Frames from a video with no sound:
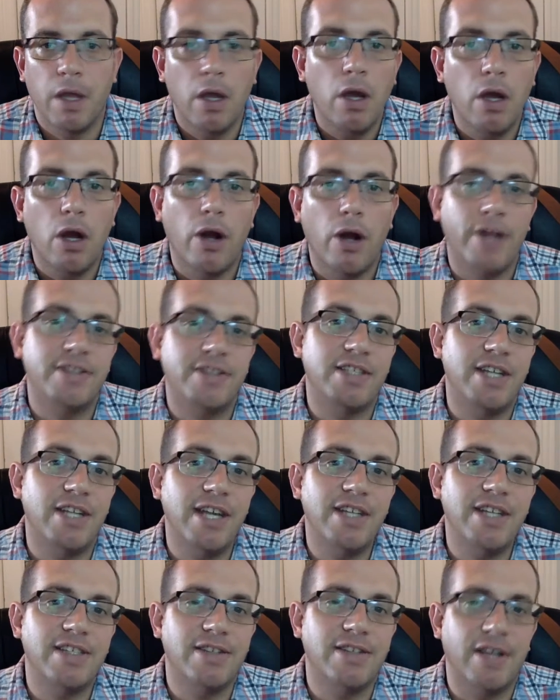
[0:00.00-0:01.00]
All right,
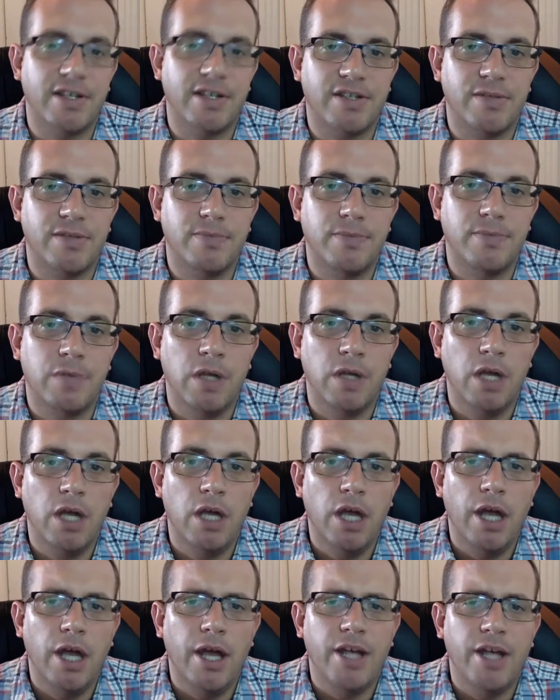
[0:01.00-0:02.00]
today's lesson
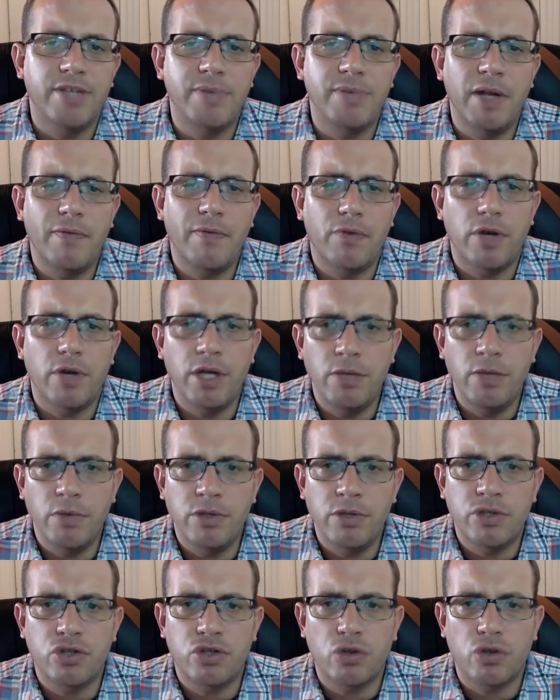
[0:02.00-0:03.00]
is meant for anyone
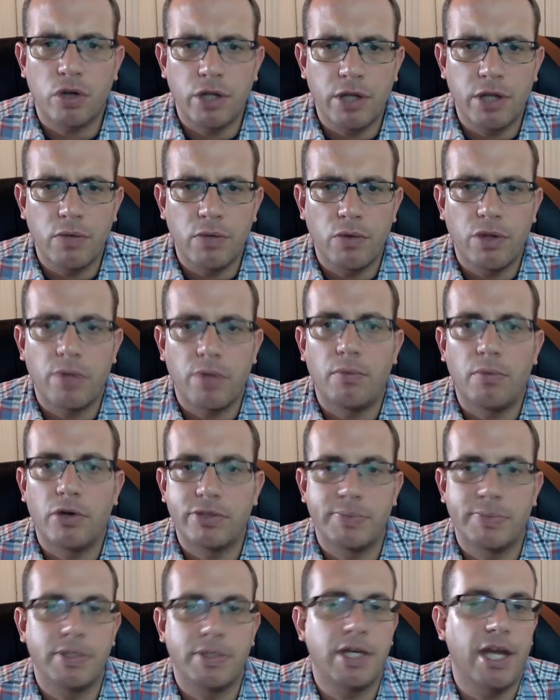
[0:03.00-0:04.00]
struggling with their
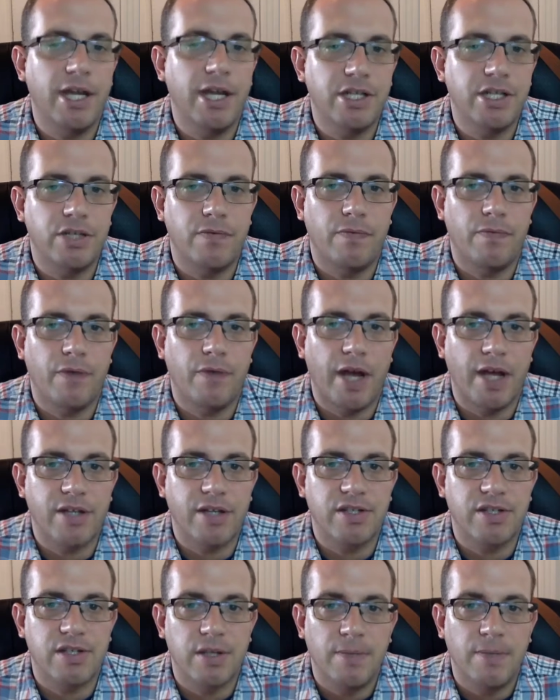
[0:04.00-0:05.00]
multiplication facts.